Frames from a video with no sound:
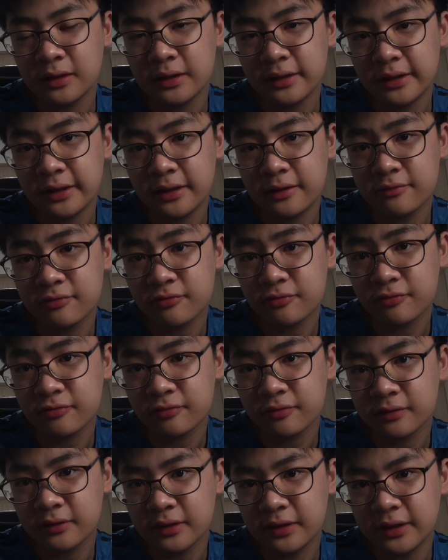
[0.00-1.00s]
If
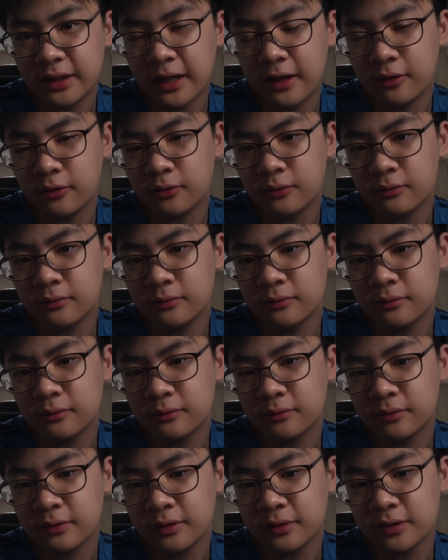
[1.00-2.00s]
now
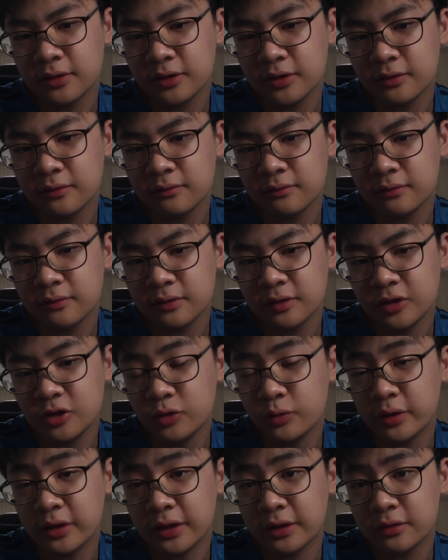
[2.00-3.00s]
you
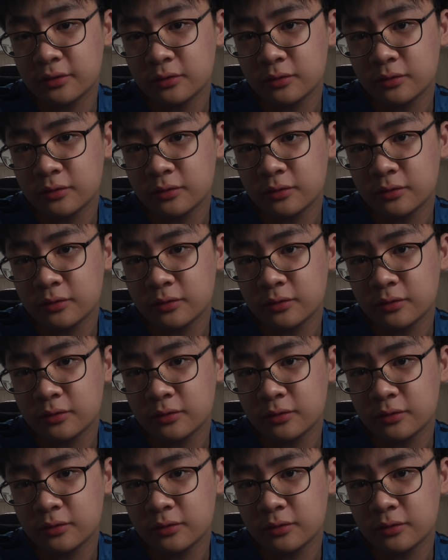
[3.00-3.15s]
are